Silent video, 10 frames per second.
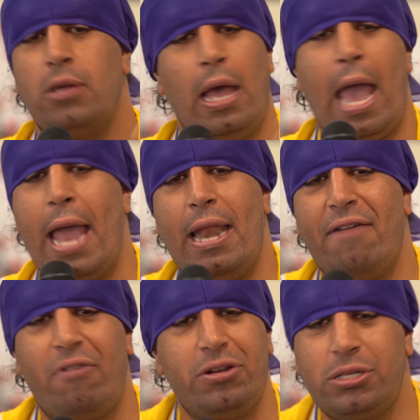
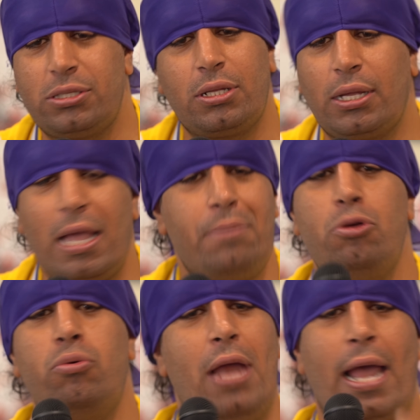everyone just keep
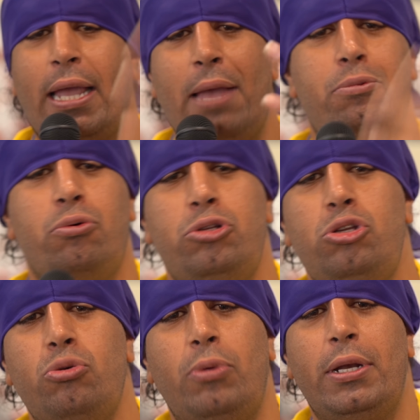doing it and keep doing
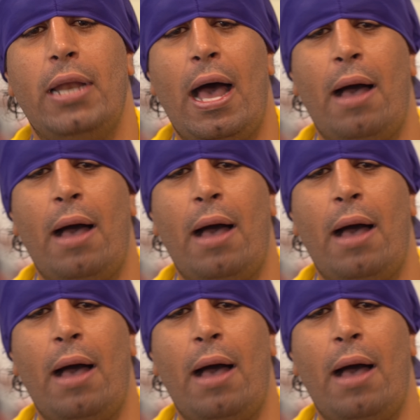you, and